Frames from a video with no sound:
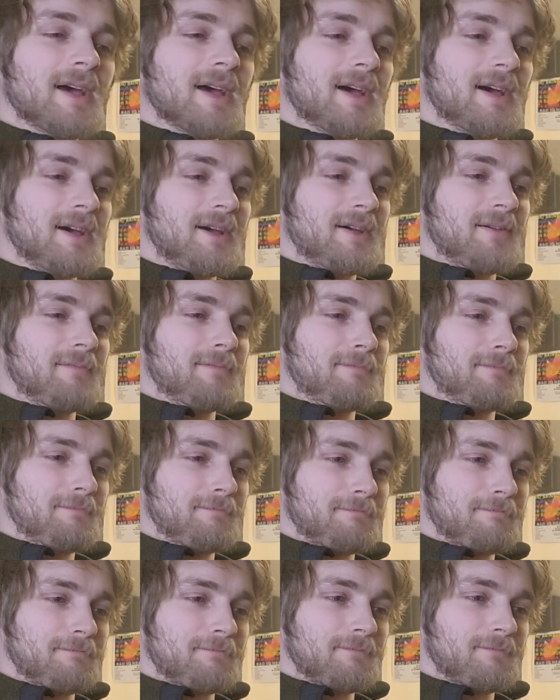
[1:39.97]

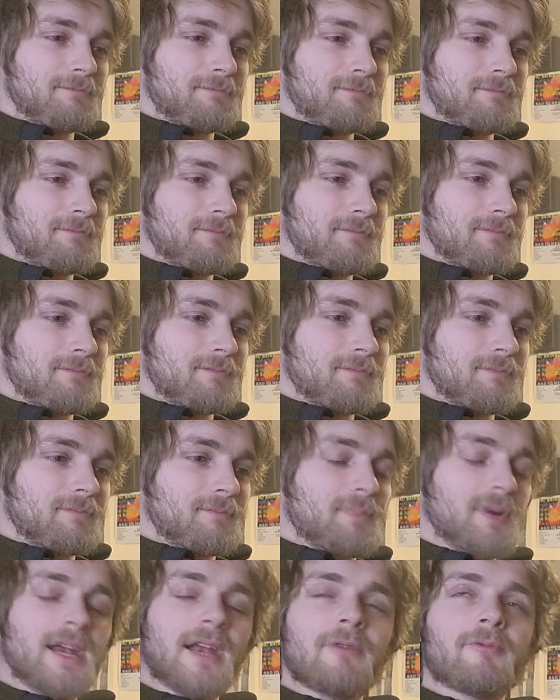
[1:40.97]

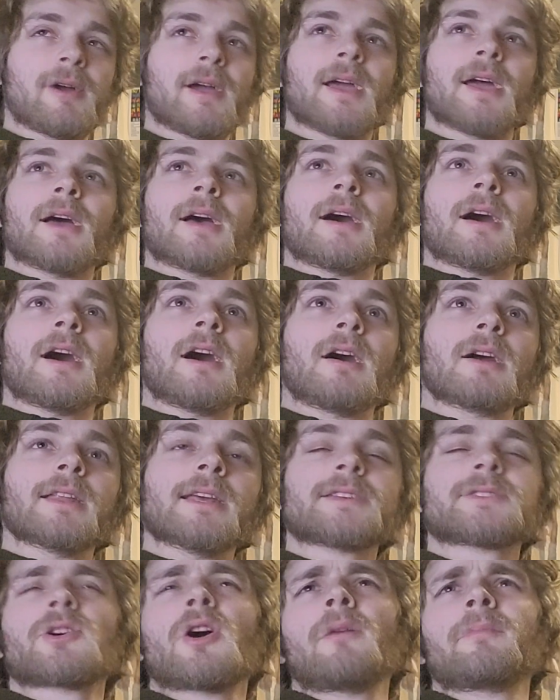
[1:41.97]
But anyway,
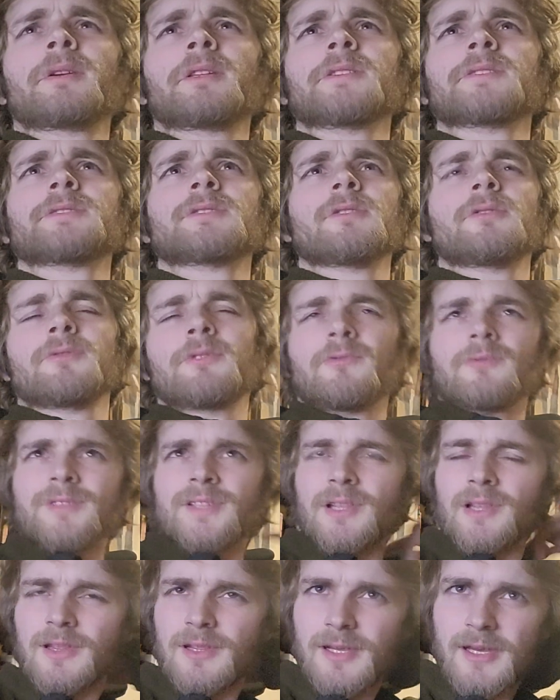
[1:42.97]
less comically so. There was
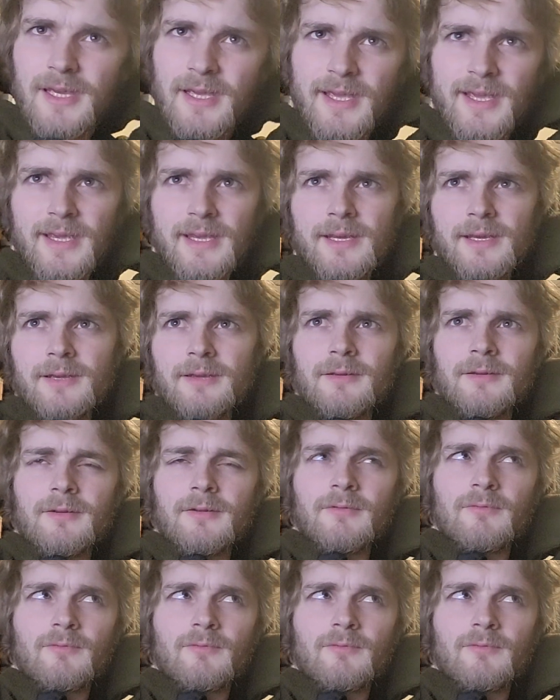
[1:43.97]
a